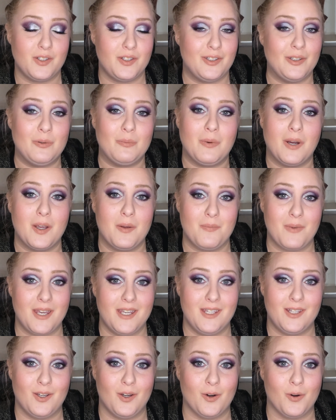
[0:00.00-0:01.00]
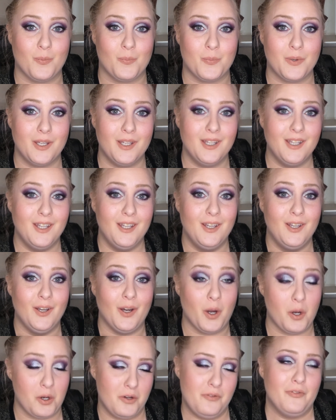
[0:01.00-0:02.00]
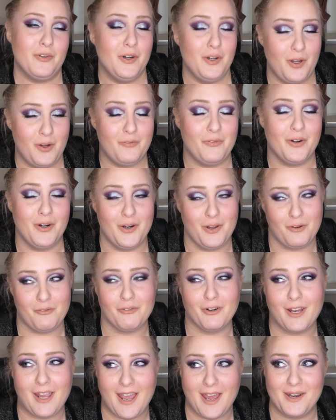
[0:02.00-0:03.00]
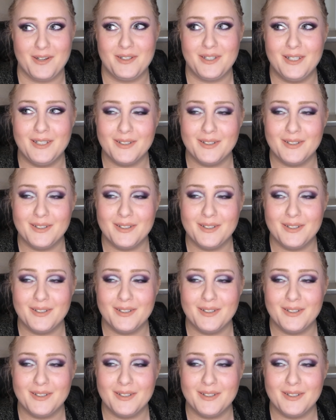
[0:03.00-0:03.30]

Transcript: do my makeup over and over and over again,